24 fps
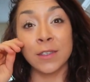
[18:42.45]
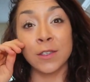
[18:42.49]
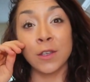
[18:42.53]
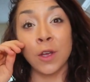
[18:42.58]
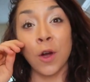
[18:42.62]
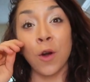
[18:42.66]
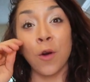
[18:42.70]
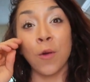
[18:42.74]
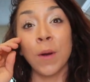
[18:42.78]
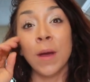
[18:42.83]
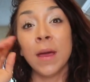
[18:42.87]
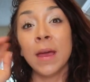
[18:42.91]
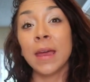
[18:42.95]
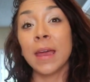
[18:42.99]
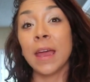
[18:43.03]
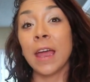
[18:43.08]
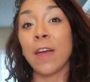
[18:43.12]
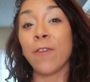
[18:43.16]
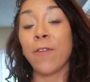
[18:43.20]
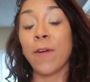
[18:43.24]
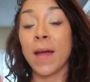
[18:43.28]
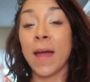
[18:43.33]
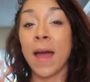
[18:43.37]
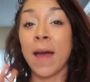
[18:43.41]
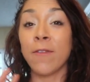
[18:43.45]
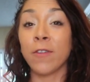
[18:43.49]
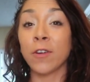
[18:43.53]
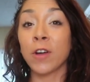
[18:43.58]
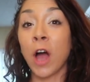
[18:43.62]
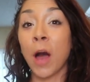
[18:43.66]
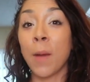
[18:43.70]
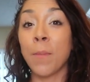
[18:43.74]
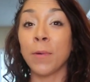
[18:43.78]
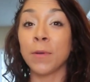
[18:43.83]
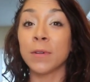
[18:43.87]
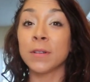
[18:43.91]
So if I have a
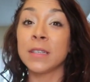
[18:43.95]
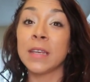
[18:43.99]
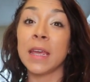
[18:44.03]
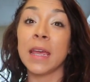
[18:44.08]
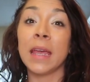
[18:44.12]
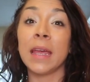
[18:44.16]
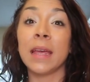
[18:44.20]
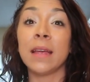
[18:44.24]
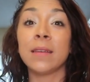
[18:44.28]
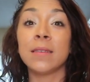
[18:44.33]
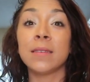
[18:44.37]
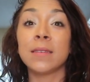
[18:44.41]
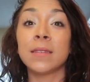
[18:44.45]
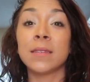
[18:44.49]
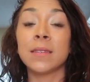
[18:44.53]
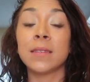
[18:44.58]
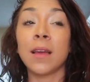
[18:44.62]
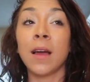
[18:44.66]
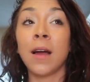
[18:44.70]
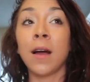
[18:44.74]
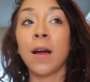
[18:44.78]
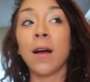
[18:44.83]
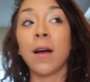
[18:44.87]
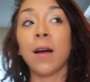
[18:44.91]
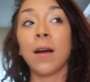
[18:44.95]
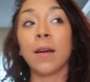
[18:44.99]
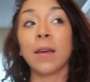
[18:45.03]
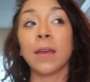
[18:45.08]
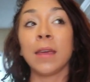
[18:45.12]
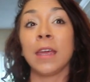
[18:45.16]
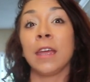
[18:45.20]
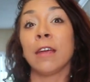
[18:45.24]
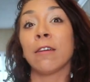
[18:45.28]
couple days uh,